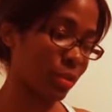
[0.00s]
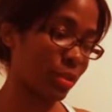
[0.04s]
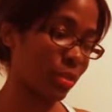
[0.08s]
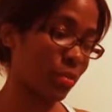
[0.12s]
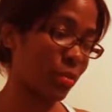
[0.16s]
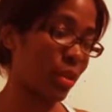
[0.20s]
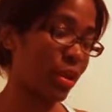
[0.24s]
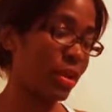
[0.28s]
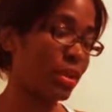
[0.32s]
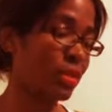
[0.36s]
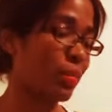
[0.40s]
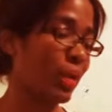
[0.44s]

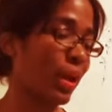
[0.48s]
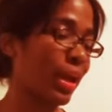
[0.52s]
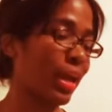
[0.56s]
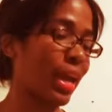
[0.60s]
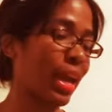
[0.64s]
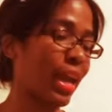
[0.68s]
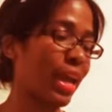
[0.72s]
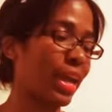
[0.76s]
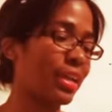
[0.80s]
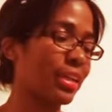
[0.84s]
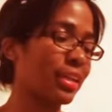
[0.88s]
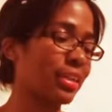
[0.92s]
So anyway,
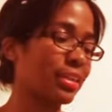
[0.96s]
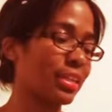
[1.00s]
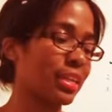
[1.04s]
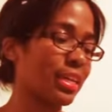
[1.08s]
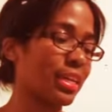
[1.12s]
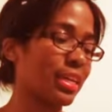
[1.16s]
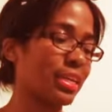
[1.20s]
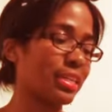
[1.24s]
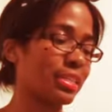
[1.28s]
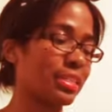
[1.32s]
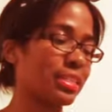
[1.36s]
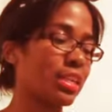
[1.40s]

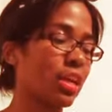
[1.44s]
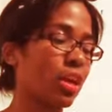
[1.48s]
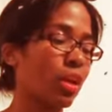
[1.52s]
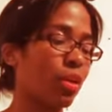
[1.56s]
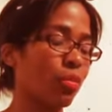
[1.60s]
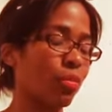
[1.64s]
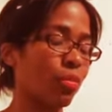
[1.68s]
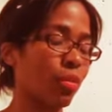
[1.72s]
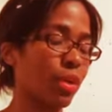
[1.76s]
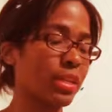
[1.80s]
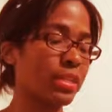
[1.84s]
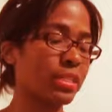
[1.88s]
Annalise
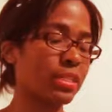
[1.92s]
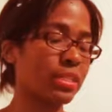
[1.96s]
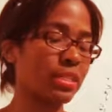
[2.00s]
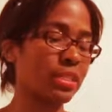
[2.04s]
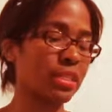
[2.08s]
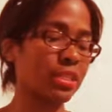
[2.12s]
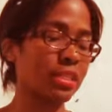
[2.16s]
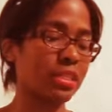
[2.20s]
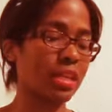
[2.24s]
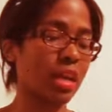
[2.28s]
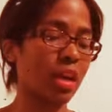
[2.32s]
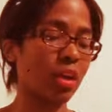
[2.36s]
runs
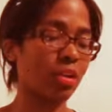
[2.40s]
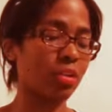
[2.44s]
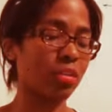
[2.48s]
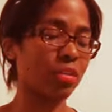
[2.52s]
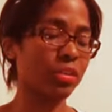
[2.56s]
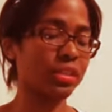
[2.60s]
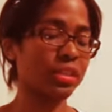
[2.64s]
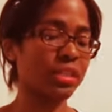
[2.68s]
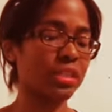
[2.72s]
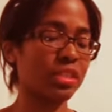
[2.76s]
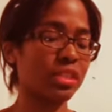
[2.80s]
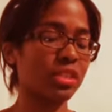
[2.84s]
to tell
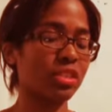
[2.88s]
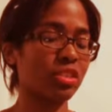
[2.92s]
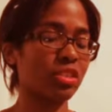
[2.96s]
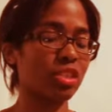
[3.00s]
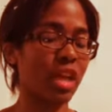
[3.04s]
Christy,